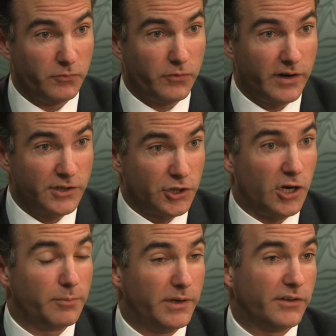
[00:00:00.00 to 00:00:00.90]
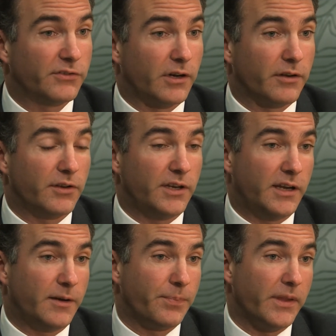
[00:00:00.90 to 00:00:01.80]
very sharply at the start of the
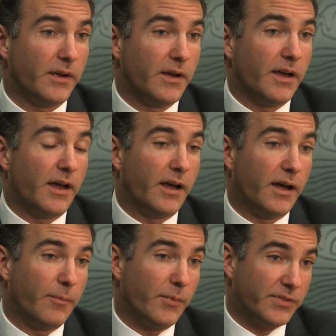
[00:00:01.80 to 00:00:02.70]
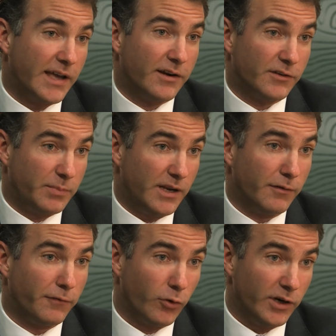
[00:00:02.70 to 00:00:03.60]
year, that has been
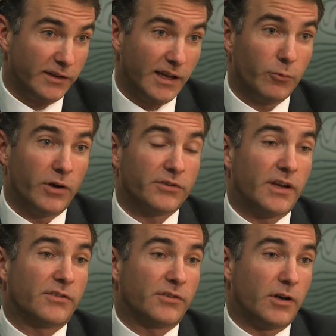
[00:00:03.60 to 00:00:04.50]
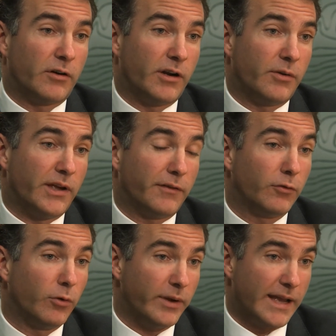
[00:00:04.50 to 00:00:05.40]
avoided, that worst case scenario, and
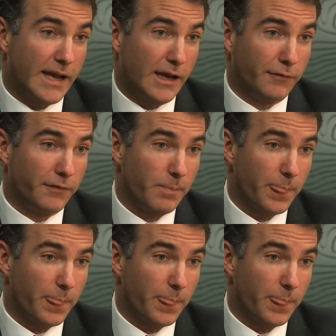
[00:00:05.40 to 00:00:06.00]
therefore what we have